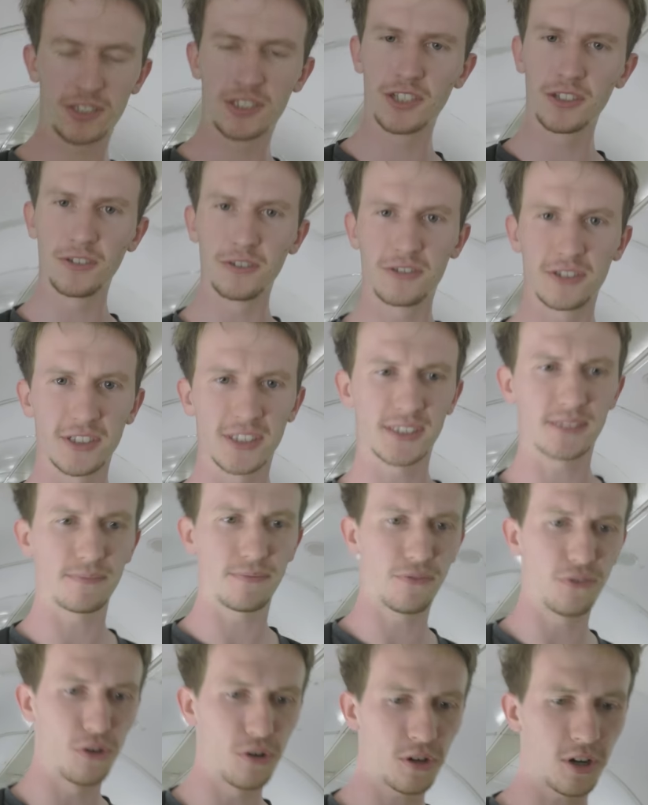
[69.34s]
too, just
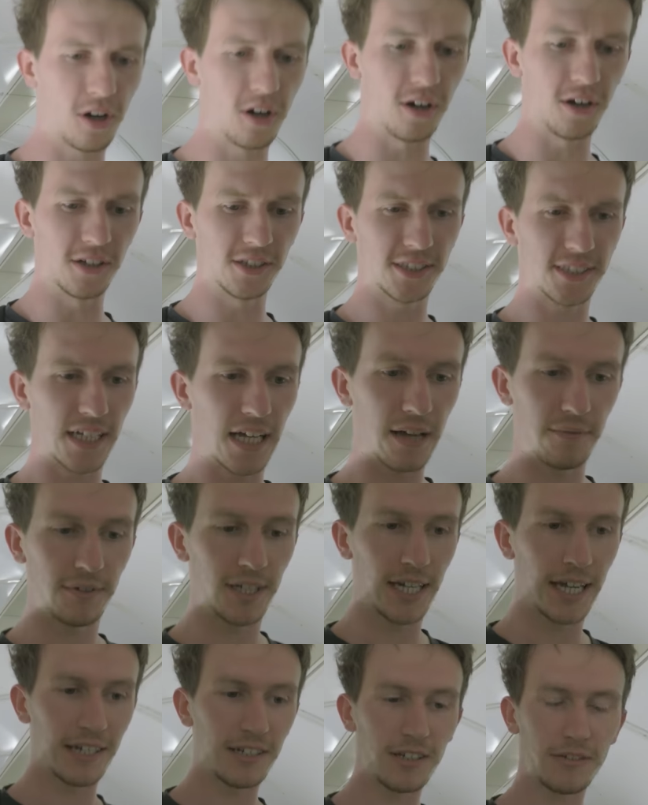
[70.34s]
4 cars. At
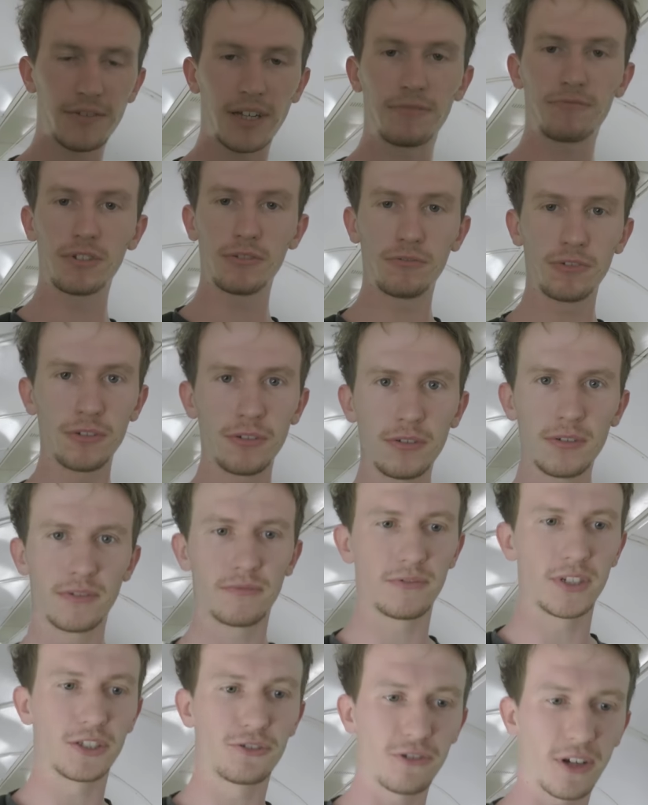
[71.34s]
the end of every route,
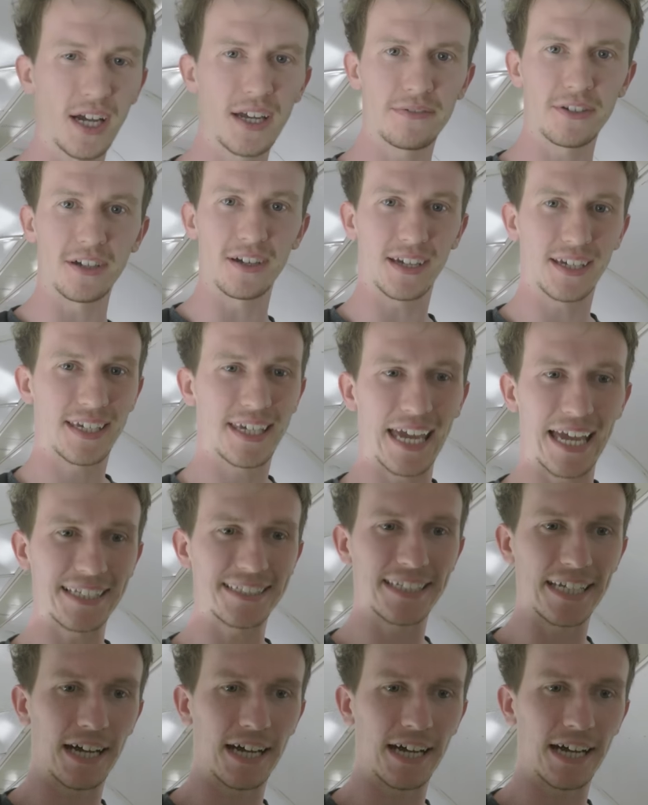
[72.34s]
the driver gets